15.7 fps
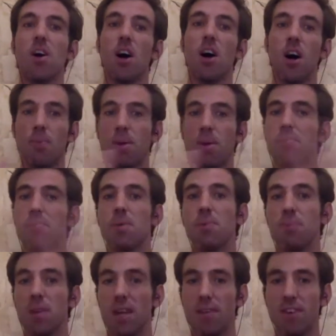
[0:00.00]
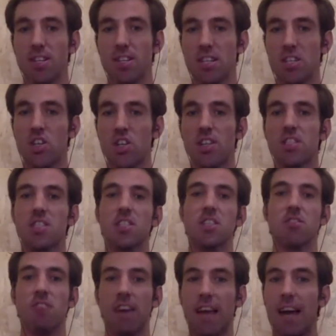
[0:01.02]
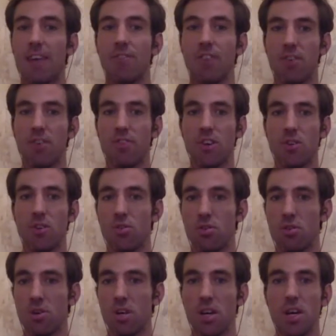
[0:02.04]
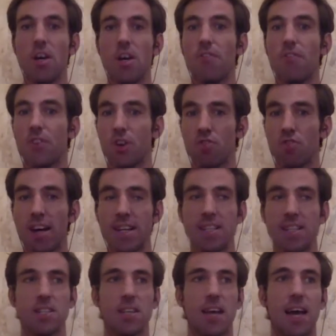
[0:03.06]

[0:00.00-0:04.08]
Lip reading: oh, people love our t-shirts, it's a great advert for your race.